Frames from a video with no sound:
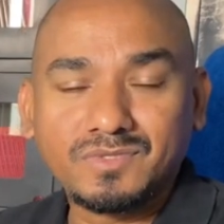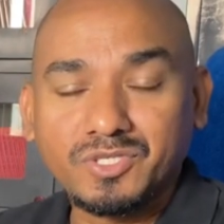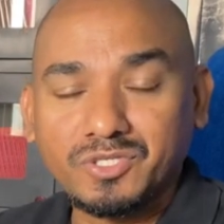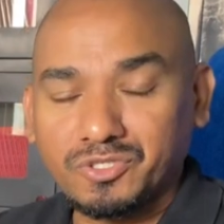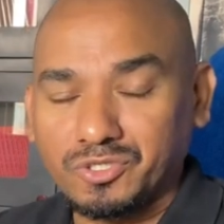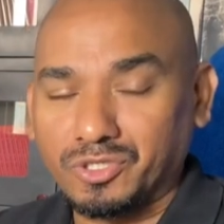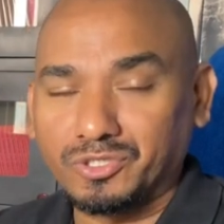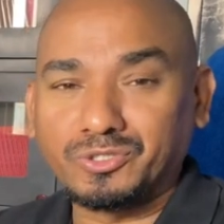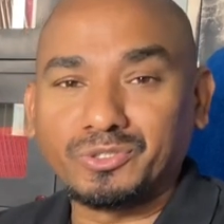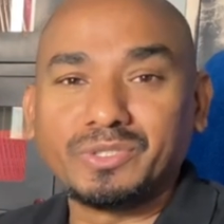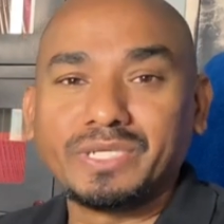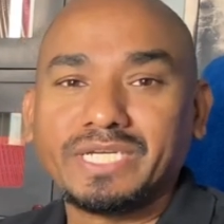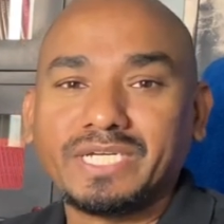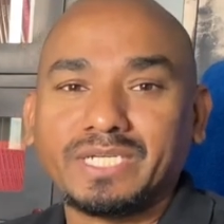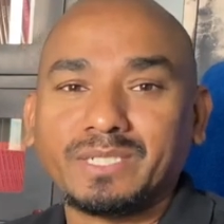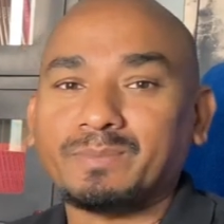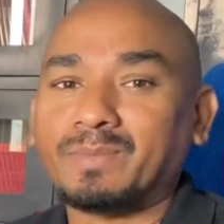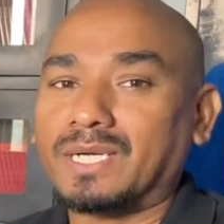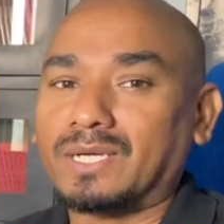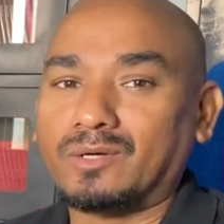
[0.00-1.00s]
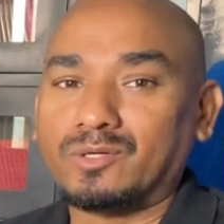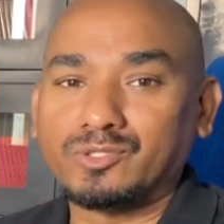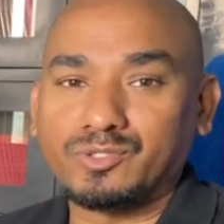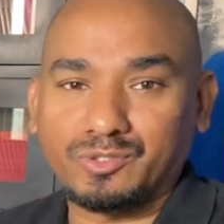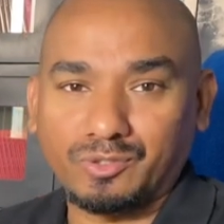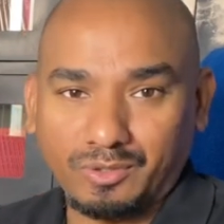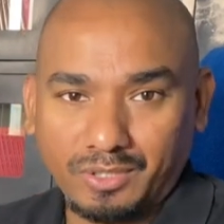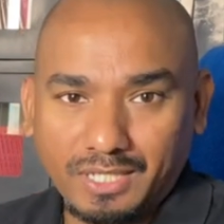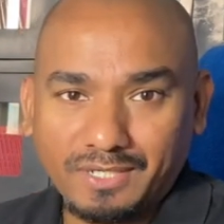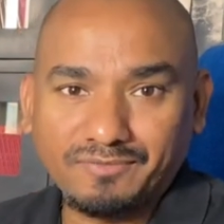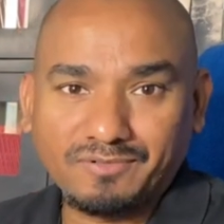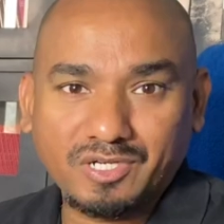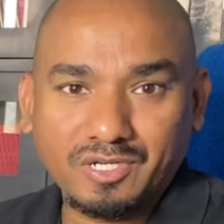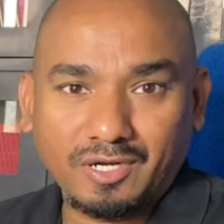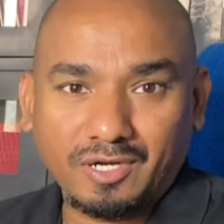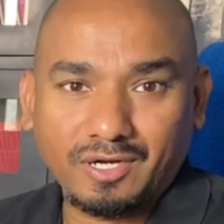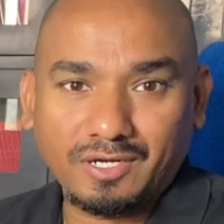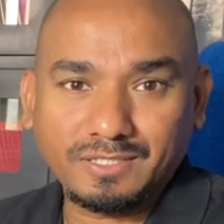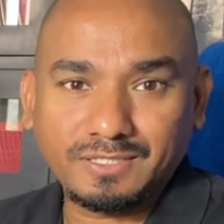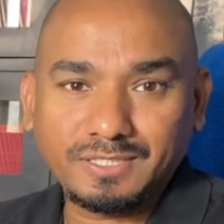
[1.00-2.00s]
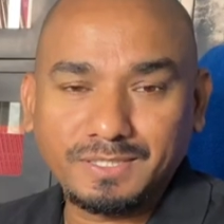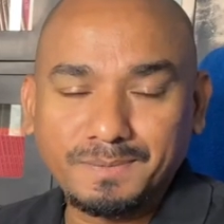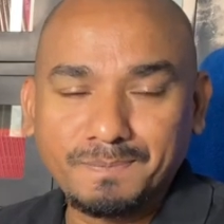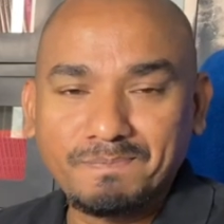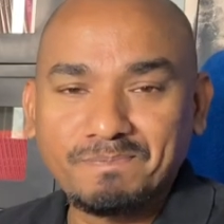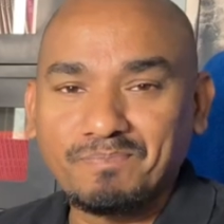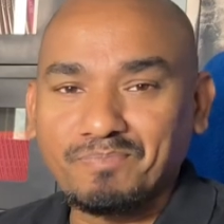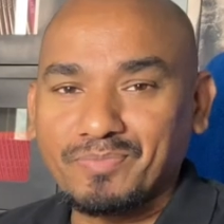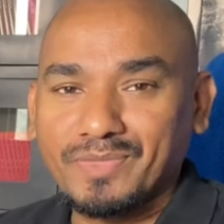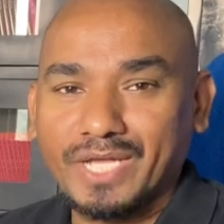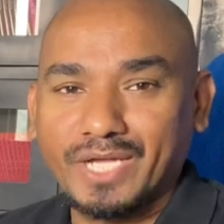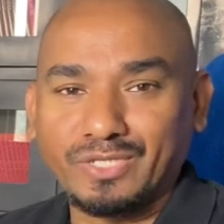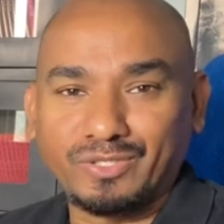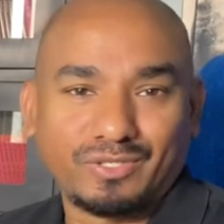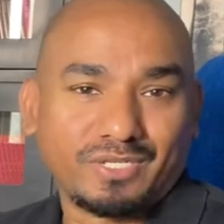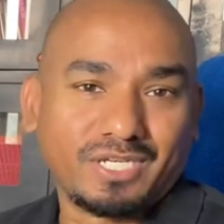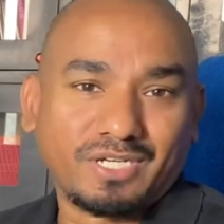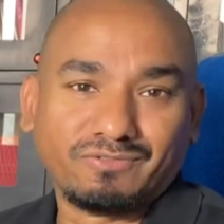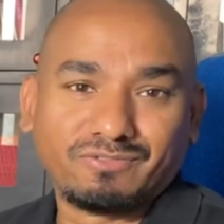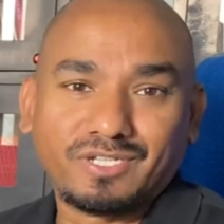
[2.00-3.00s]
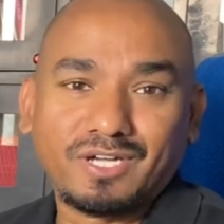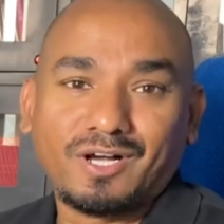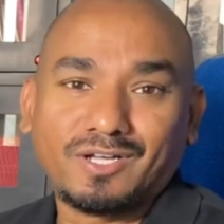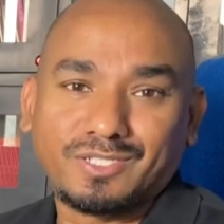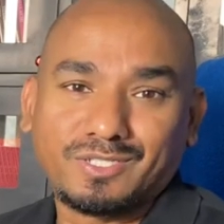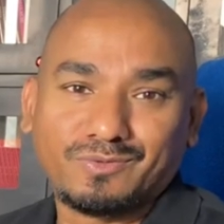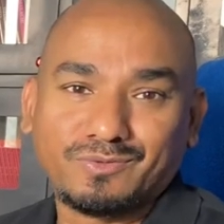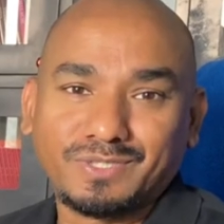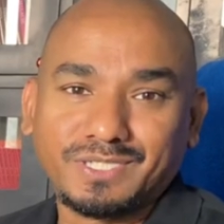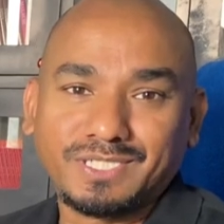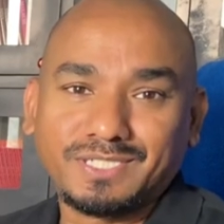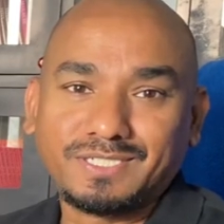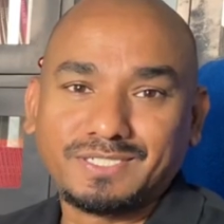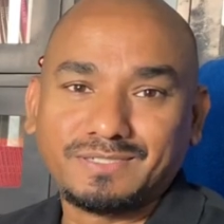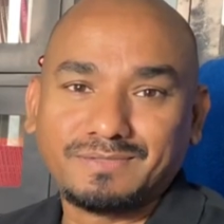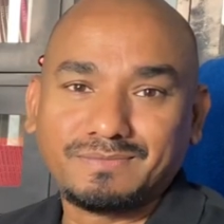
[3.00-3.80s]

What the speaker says: You're doing it because you love God and you love God's Word.